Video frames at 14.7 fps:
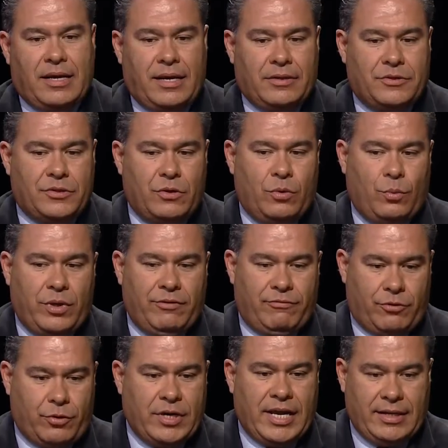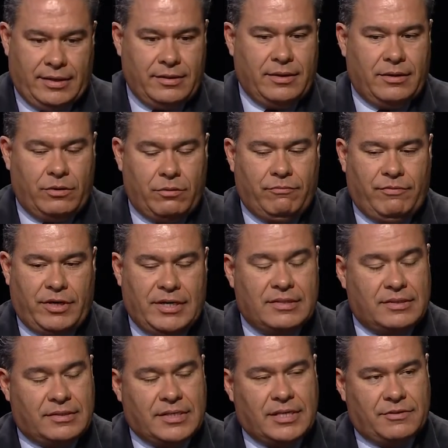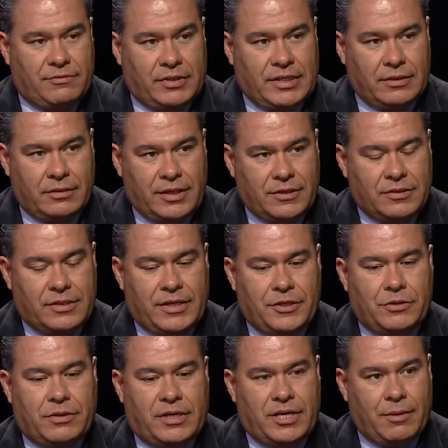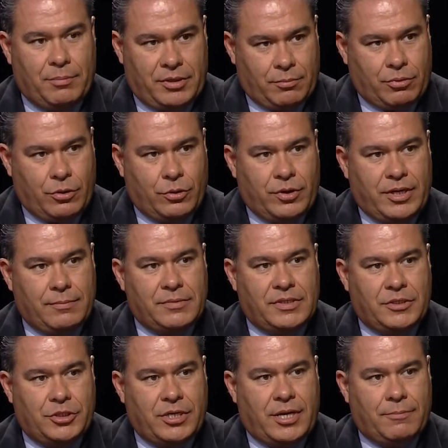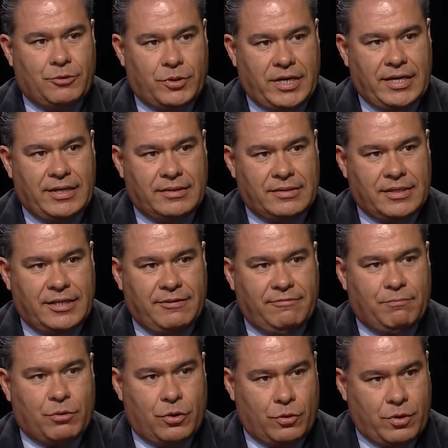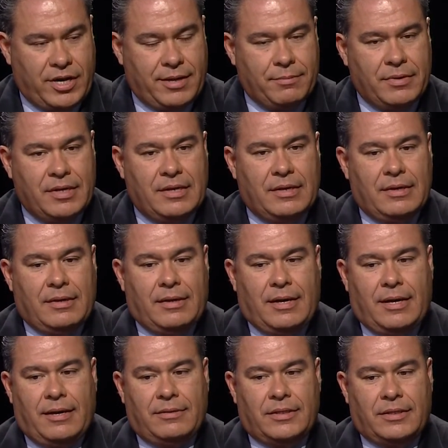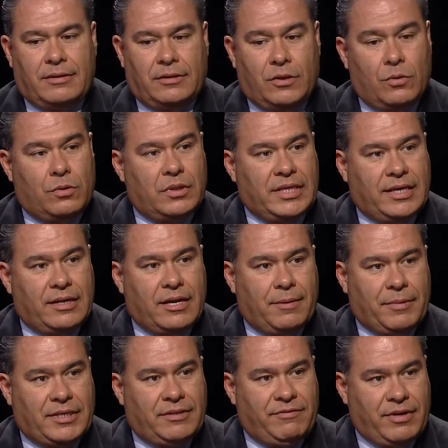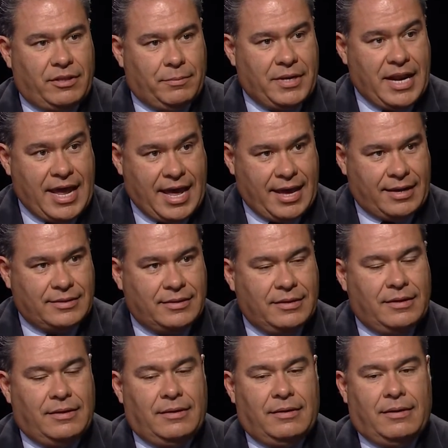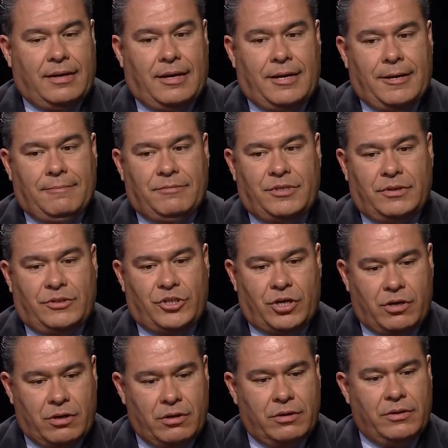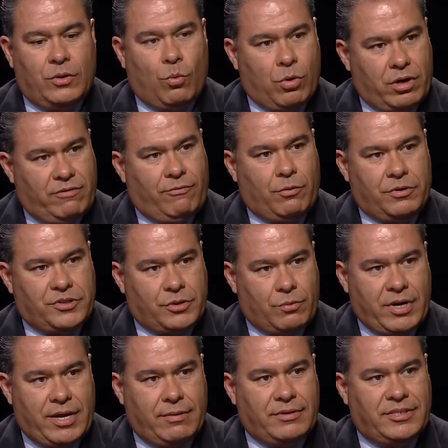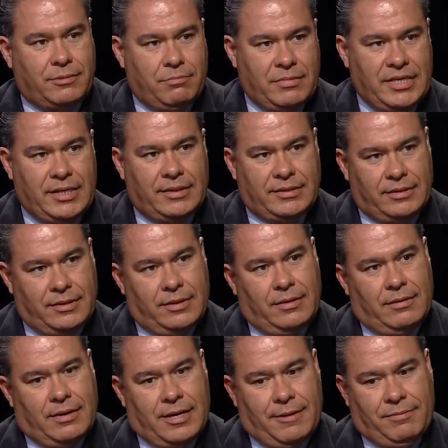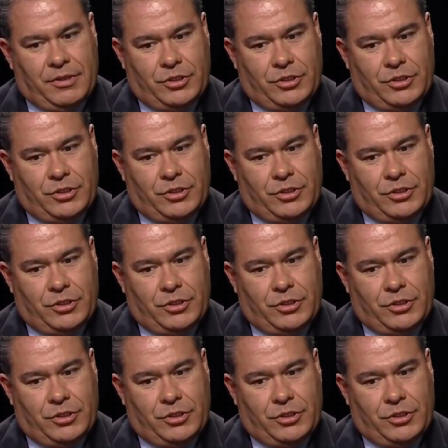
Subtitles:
And so we've created, very successfully in the legislature, a couple of programs, the Job Training Incentive Program, the Local Economic Development Act, to turn the workforce around to meet the